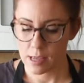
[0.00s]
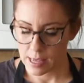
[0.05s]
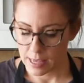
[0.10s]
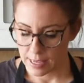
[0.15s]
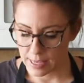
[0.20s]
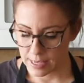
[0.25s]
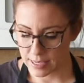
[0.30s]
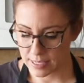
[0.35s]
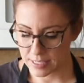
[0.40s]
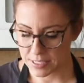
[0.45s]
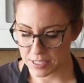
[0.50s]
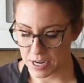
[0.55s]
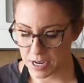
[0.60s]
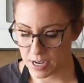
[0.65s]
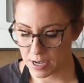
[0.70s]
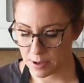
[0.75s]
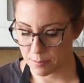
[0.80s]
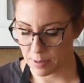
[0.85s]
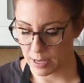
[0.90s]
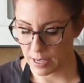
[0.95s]
And
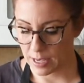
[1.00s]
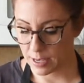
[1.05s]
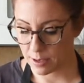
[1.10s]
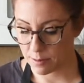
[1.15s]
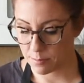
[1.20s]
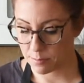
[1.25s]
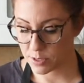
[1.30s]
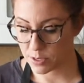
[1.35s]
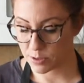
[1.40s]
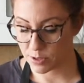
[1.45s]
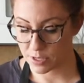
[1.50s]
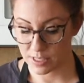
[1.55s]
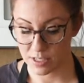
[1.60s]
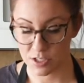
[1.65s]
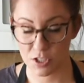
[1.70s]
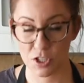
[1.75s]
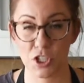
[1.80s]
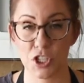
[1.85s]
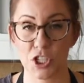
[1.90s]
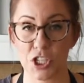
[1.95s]
I'm doing
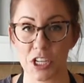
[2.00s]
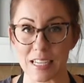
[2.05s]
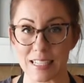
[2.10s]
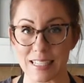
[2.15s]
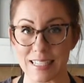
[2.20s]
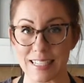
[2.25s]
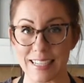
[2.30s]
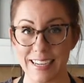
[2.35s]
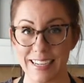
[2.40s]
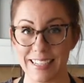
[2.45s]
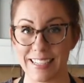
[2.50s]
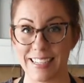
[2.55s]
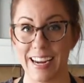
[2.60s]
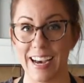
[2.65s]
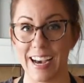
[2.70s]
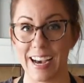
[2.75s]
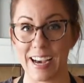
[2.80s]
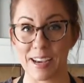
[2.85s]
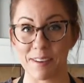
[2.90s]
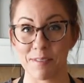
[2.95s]
this just in
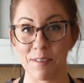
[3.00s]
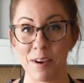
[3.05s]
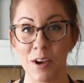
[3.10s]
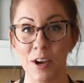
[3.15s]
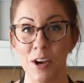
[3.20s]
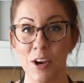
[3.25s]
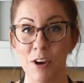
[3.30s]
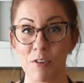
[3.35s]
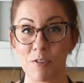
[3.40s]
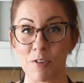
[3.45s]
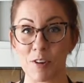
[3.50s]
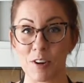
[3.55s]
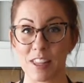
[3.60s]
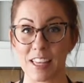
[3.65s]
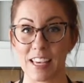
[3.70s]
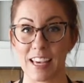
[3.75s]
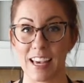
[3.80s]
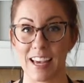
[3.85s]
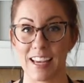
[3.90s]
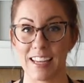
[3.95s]
time for
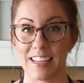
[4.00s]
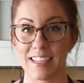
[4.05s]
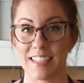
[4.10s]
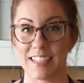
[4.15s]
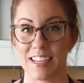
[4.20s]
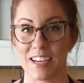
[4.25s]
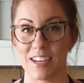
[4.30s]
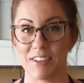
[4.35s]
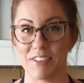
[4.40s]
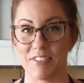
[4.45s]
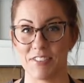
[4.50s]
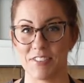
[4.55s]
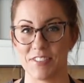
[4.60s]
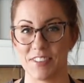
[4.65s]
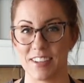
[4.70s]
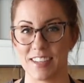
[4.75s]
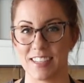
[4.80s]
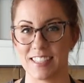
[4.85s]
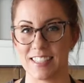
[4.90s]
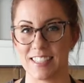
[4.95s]
the end of
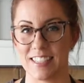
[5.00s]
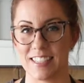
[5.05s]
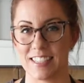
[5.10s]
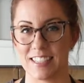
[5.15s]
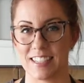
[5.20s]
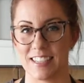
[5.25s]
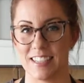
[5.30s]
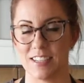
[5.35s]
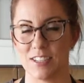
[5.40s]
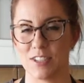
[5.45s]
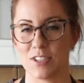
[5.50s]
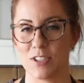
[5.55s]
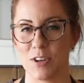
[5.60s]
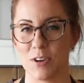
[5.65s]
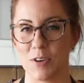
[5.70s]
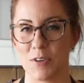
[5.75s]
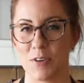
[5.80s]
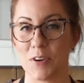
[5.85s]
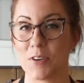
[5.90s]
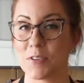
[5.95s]
fig season.
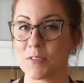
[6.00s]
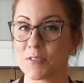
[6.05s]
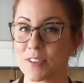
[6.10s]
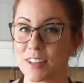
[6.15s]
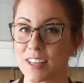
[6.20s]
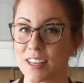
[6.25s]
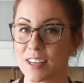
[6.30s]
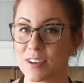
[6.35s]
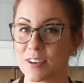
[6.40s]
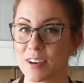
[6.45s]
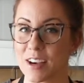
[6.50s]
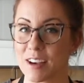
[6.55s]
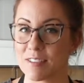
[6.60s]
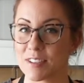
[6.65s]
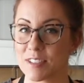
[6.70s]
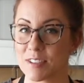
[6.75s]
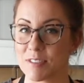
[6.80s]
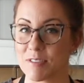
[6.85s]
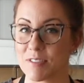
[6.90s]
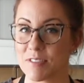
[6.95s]
So hopefully you have
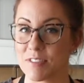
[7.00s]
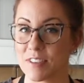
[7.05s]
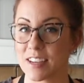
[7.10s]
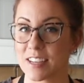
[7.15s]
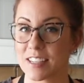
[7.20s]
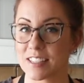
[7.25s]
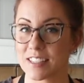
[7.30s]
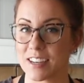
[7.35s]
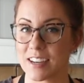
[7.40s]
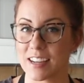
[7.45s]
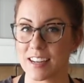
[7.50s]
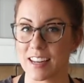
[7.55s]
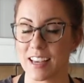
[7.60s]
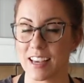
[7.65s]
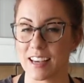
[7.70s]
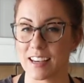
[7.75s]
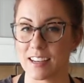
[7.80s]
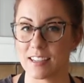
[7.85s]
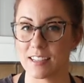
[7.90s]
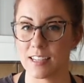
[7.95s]
some figs on
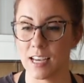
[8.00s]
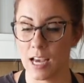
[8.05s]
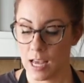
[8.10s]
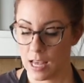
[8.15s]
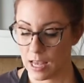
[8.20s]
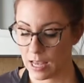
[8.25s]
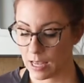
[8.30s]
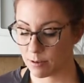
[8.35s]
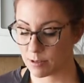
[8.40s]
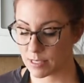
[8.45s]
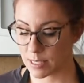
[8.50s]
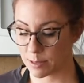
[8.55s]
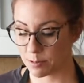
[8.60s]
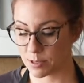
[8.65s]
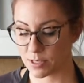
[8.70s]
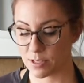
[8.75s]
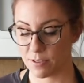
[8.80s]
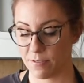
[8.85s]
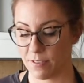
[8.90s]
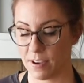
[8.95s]
hand. I was able
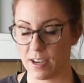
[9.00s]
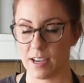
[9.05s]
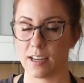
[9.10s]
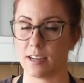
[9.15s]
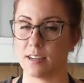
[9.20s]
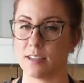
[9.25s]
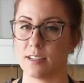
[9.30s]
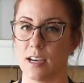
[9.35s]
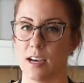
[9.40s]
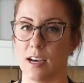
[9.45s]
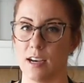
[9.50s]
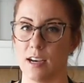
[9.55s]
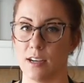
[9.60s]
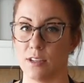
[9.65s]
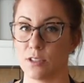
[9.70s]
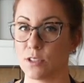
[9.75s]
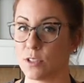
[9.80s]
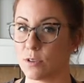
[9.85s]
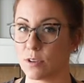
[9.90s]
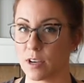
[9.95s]
to find
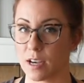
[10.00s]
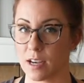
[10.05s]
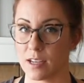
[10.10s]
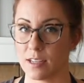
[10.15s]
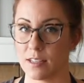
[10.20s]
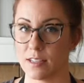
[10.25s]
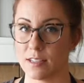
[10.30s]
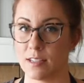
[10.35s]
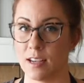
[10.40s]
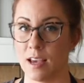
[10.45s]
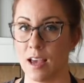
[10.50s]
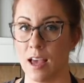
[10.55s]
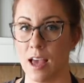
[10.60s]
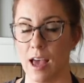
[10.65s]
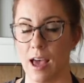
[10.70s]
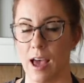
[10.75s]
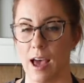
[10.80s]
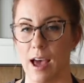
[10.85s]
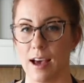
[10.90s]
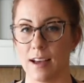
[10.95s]
two kinds
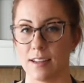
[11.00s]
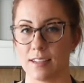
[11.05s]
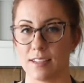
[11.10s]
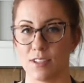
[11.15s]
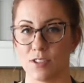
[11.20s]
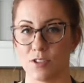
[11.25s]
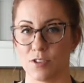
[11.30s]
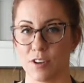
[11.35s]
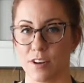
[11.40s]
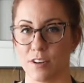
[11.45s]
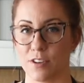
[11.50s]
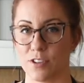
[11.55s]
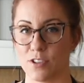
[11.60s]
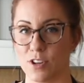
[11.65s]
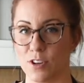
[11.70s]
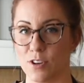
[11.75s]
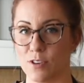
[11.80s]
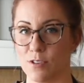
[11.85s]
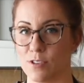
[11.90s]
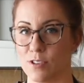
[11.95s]
at Trader
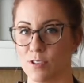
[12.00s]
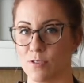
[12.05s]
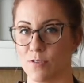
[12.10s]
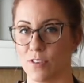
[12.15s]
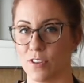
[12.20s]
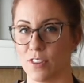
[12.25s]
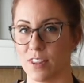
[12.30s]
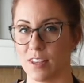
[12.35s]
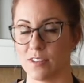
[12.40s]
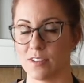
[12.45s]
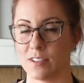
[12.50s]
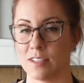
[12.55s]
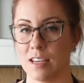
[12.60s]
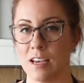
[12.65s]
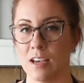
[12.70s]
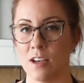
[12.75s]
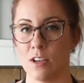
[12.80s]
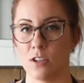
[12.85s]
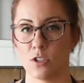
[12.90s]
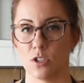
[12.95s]
Joe's for this.
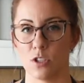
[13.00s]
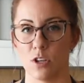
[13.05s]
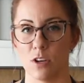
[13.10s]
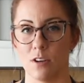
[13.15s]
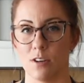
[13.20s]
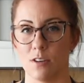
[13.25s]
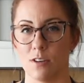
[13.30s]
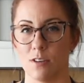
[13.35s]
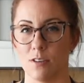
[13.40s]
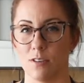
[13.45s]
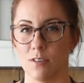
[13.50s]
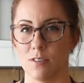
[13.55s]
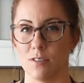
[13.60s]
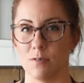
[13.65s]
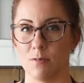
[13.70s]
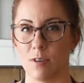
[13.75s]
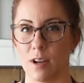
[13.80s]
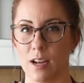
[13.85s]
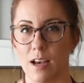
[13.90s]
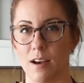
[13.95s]
So
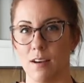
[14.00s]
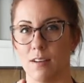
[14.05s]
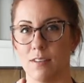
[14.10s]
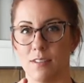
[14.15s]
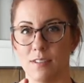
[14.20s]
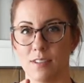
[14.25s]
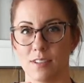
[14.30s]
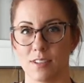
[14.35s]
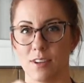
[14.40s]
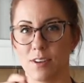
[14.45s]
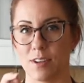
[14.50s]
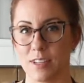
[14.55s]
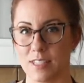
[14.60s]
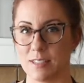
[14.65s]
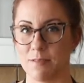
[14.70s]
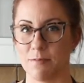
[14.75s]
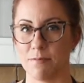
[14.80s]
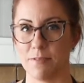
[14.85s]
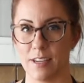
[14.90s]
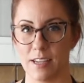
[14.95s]
run out, go get
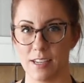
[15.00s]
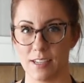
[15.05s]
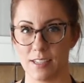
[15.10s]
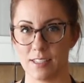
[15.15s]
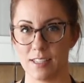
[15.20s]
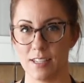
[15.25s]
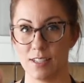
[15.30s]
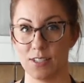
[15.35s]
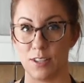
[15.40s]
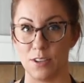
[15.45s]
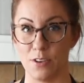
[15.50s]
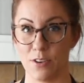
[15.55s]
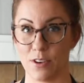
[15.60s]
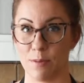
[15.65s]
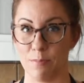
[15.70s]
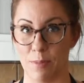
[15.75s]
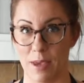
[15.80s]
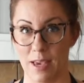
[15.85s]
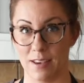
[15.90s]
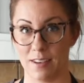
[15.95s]
some figs so you
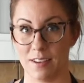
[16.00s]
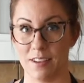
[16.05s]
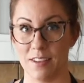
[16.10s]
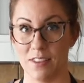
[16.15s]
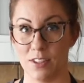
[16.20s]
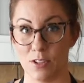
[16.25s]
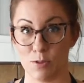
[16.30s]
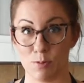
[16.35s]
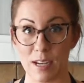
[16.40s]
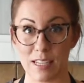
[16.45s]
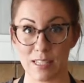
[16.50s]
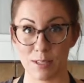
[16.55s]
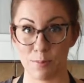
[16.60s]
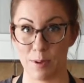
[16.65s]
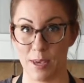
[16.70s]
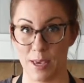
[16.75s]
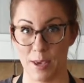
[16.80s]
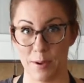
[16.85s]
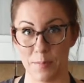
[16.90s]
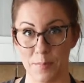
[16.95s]
can make this
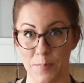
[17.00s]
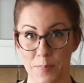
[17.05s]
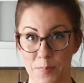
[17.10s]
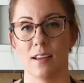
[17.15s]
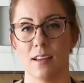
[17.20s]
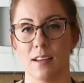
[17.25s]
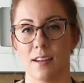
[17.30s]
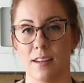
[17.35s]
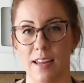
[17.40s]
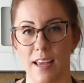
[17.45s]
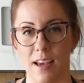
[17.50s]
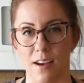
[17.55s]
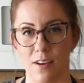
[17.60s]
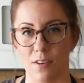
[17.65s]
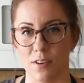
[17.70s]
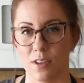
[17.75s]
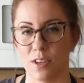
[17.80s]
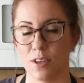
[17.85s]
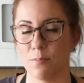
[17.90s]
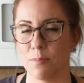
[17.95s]
recipe.
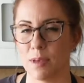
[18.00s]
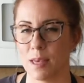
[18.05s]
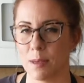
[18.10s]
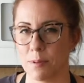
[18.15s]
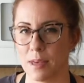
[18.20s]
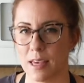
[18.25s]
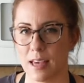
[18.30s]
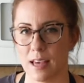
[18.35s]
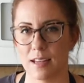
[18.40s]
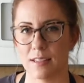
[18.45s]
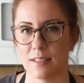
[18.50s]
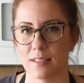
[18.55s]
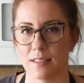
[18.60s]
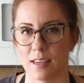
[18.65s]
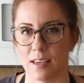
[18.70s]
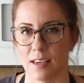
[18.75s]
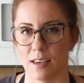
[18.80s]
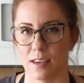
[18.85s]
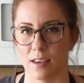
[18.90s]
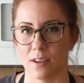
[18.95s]
Now, you may be
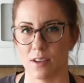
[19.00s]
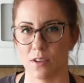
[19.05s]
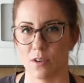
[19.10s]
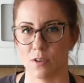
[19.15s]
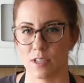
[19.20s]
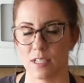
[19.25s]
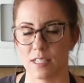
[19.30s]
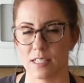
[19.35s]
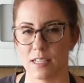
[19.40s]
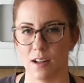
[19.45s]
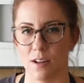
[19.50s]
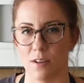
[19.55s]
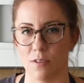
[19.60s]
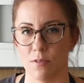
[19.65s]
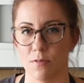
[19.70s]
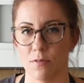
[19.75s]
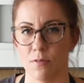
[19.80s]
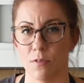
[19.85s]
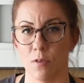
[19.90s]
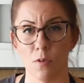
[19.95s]
asking
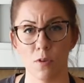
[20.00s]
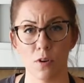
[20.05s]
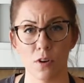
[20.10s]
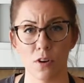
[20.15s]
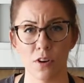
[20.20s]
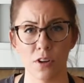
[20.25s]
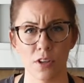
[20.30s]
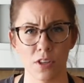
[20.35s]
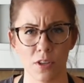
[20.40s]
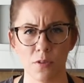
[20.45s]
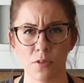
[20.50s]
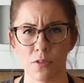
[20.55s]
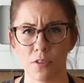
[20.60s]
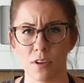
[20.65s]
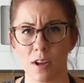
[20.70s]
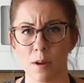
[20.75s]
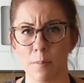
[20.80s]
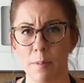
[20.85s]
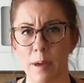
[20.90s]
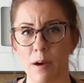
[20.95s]
yourself, or you
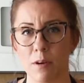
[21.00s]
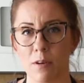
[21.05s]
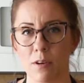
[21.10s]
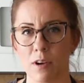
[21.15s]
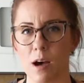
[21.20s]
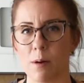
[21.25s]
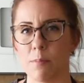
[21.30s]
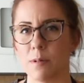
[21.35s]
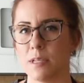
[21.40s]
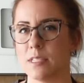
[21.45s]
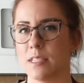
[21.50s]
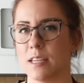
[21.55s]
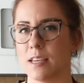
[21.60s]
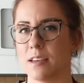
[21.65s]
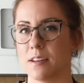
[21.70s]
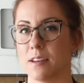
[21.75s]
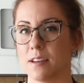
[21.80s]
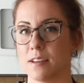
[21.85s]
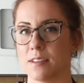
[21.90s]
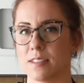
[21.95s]
thought about commenting
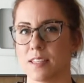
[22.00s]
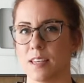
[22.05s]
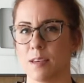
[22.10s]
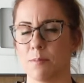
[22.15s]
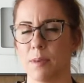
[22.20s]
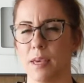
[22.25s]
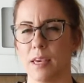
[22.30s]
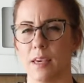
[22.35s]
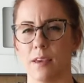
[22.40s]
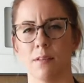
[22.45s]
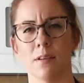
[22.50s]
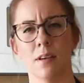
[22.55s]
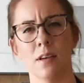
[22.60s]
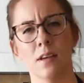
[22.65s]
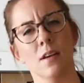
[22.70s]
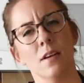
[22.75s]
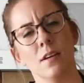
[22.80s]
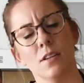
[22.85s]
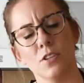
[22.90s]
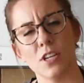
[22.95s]
and asking me,
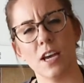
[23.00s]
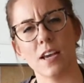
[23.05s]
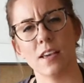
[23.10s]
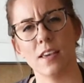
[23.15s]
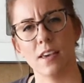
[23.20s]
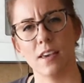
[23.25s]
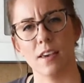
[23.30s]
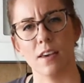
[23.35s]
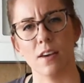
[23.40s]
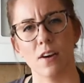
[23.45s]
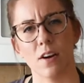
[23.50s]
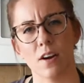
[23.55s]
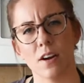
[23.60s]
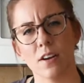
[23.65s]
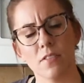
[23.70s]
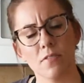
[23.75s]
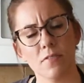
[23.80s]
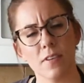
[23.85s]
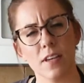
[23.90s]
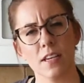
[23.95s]
Jackie,
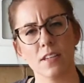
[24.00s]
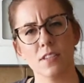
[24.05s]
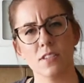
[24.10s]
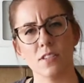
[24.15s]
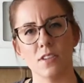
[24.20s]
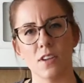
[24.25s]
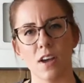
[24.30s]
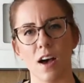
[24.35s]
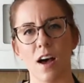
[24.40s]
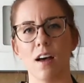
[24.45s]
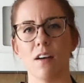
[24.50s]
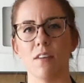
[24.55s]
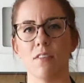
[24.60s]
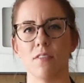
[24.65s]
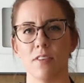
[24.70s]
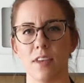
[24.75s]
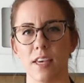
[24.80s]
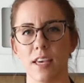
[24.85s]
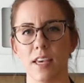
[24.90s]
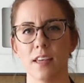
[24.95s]
aren't figs not
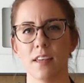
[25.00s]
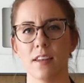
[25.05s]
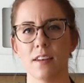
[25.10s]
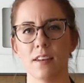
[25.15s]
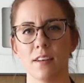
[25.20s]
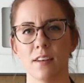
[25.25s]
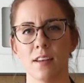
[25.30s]
vegan?